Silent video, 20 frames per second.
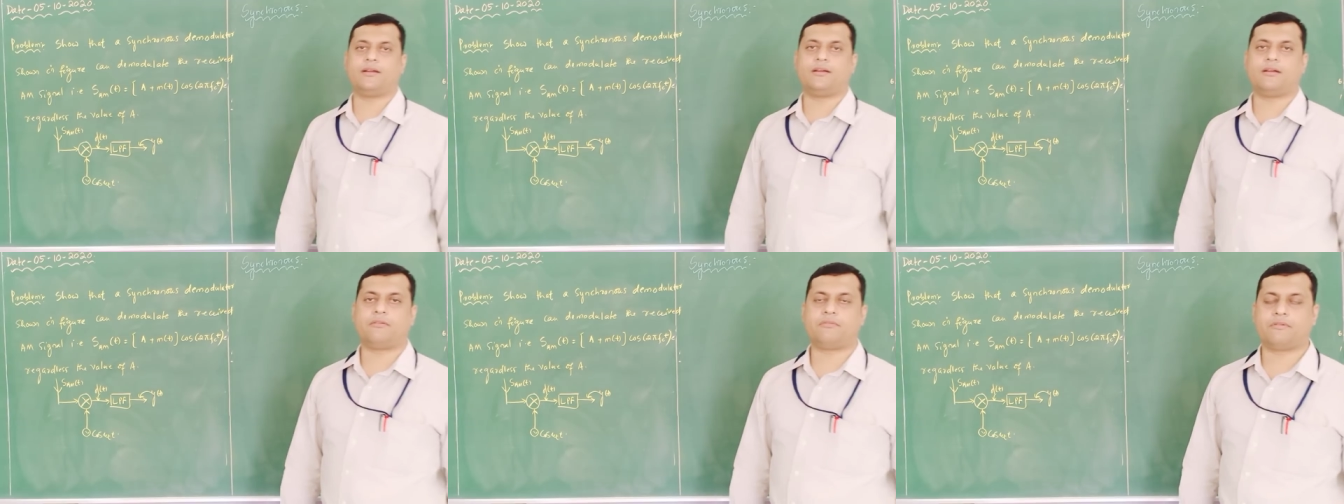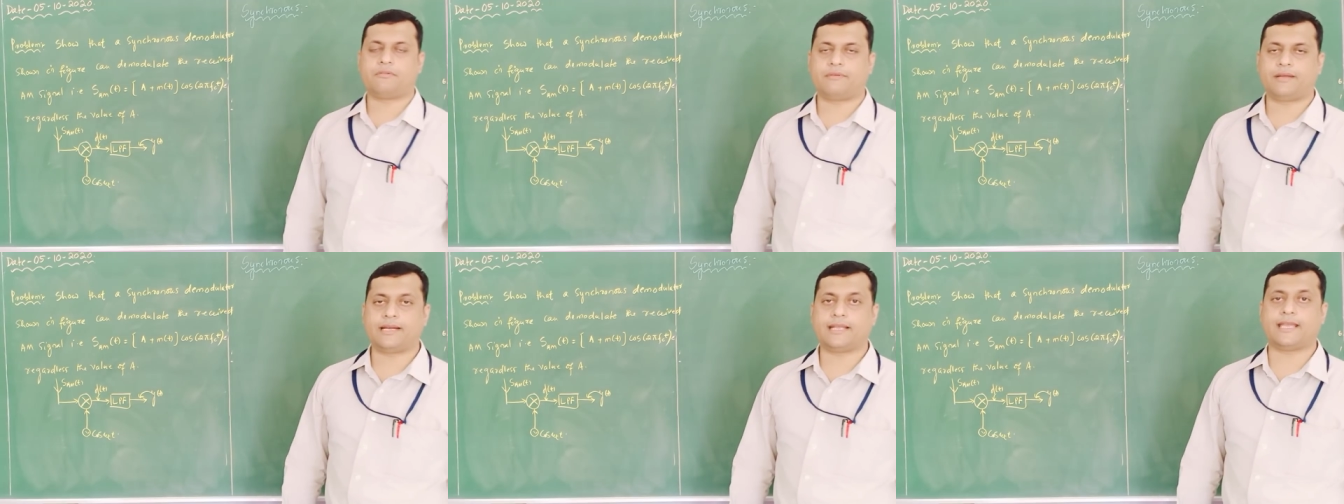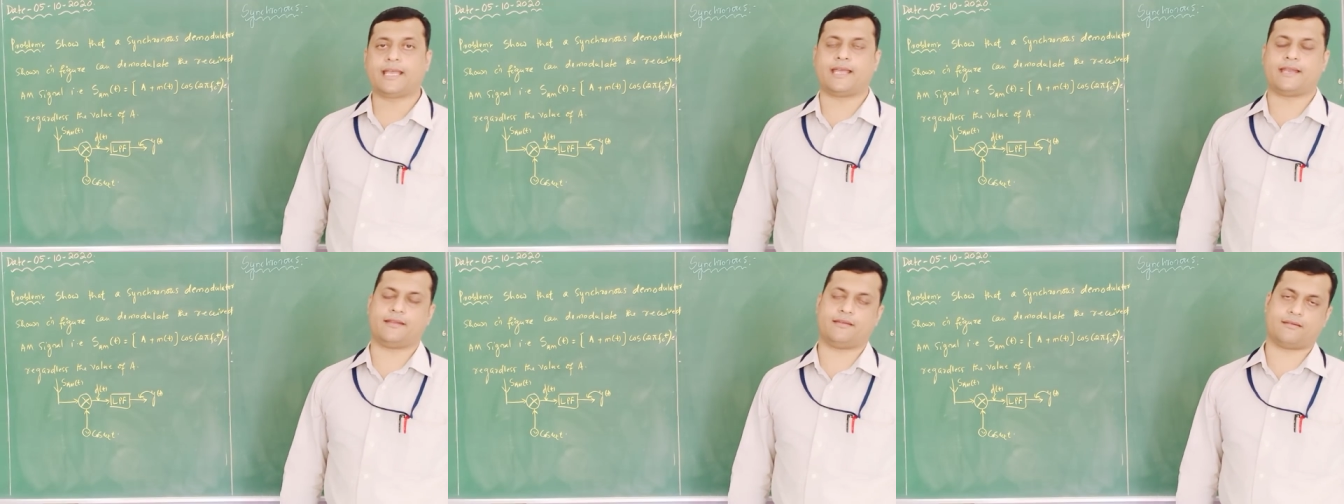of our
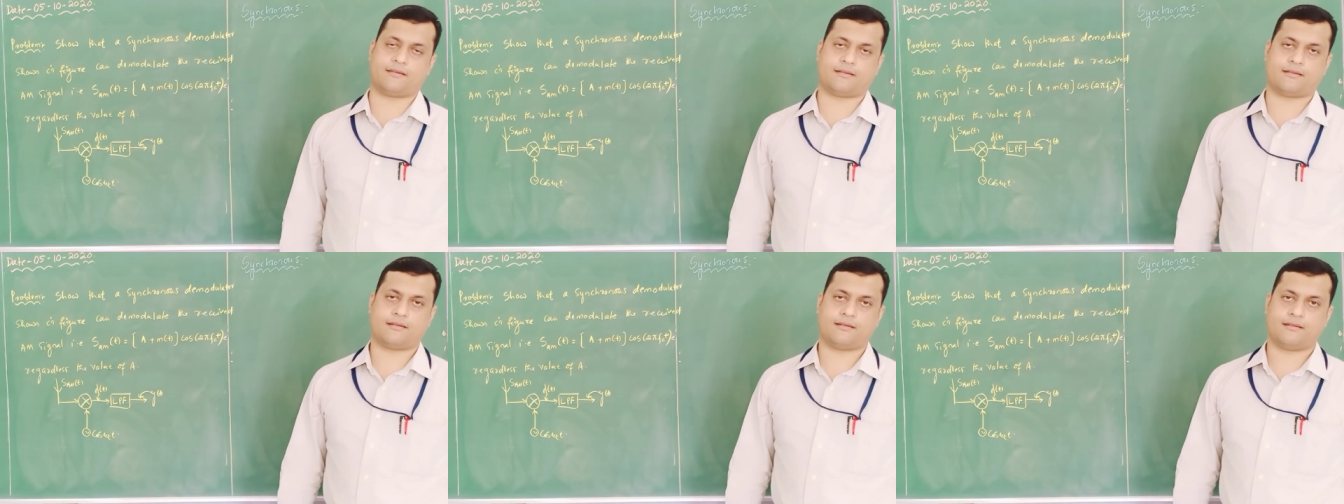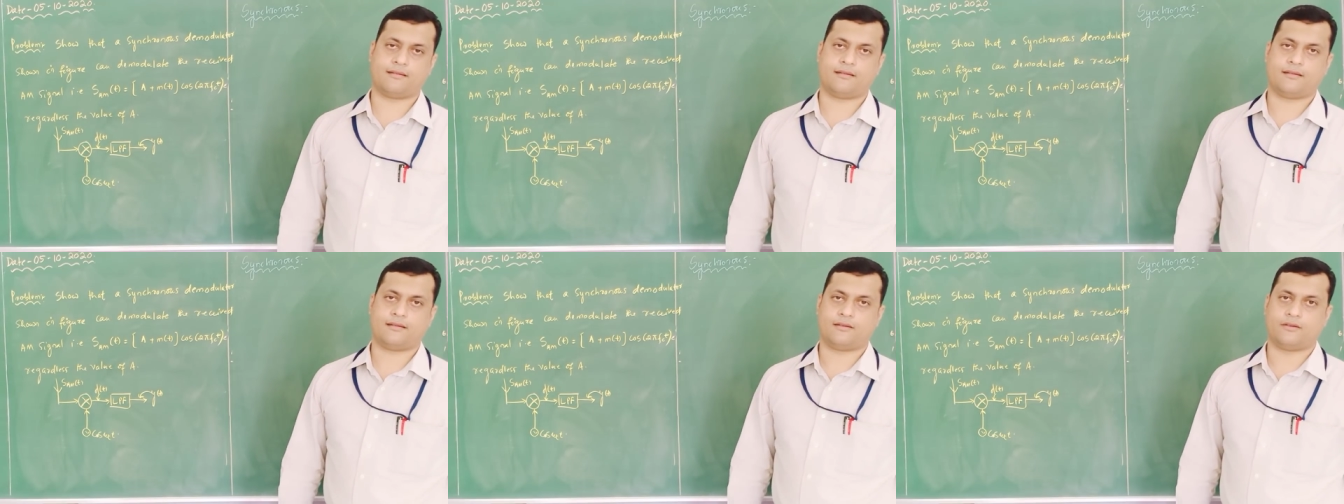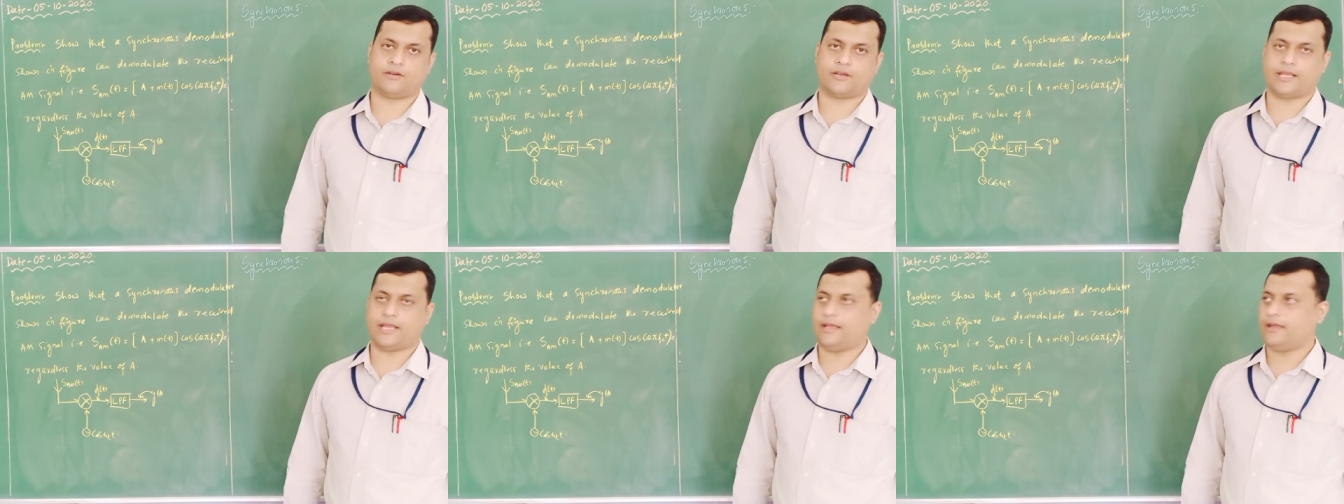carrier.
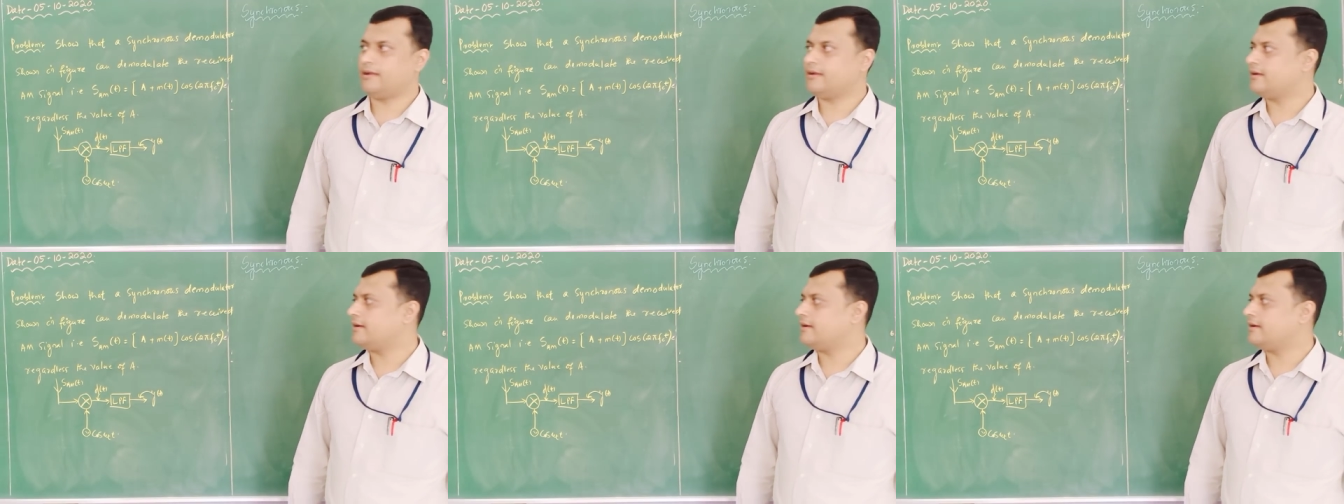Okay,